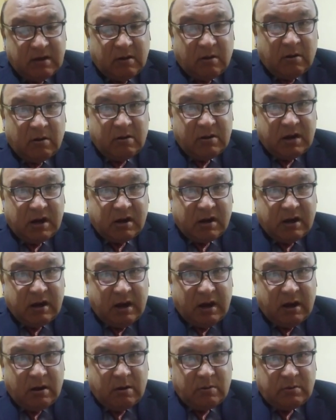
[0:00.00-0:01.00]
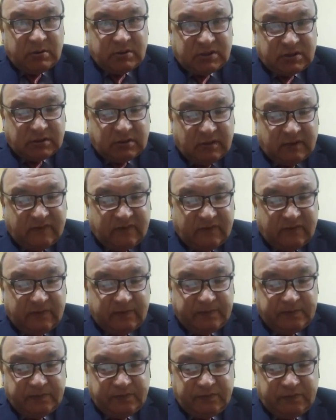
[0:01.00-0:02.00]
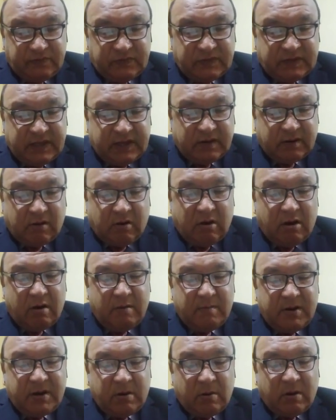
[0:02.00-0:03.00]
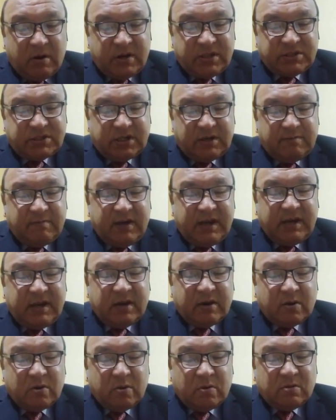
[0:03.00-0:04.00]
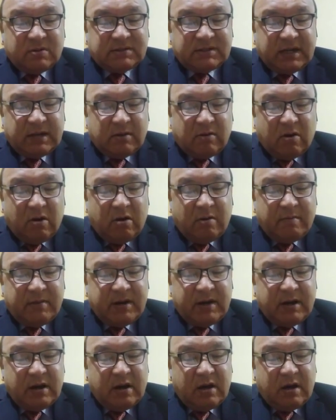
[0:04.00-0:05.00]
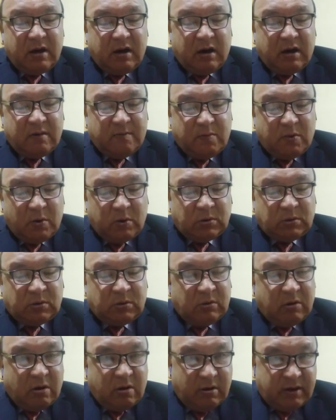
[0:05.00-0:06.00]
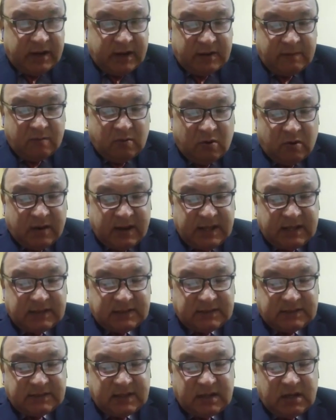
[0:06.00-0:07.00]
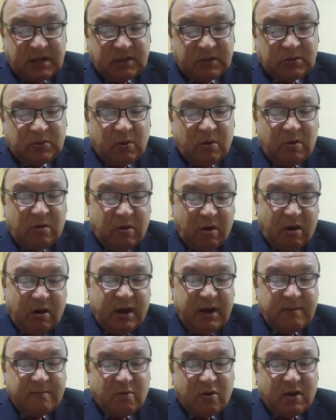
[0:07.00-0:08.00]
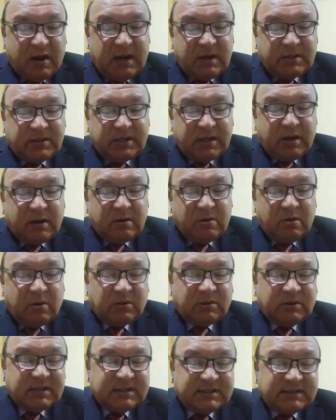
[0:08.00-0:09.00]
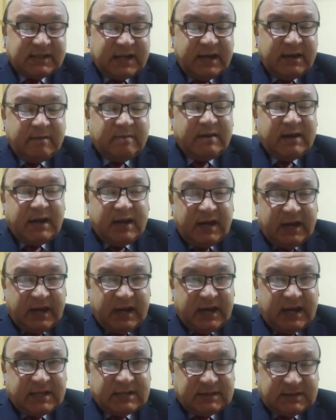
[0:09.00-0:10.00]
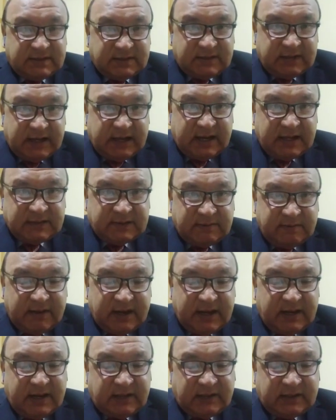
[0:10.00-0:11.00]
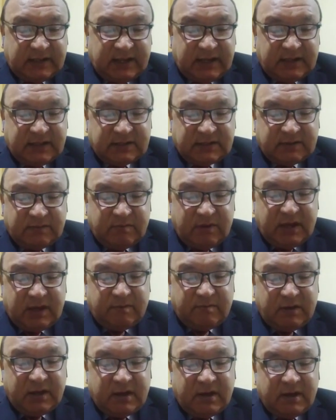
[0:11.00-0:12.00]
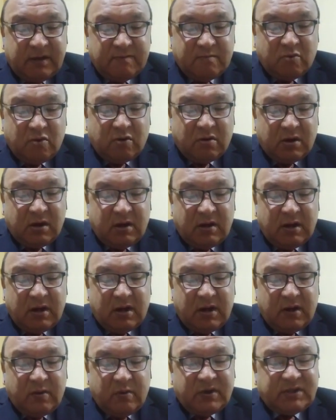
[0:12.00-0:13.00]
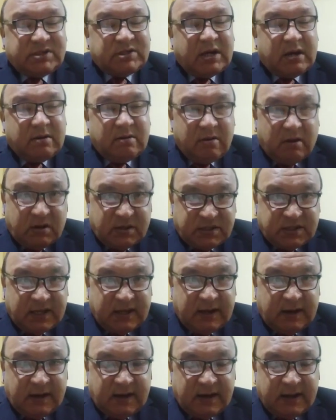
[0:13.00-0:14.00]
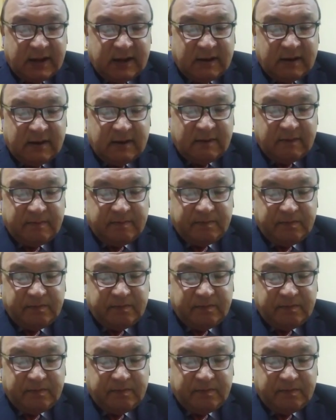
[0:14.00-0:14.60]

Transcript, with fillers: On account of their common origin, many rules and common are both law and morals. Though law and morality are not the same as, as many things may be immoral, which are not illegal.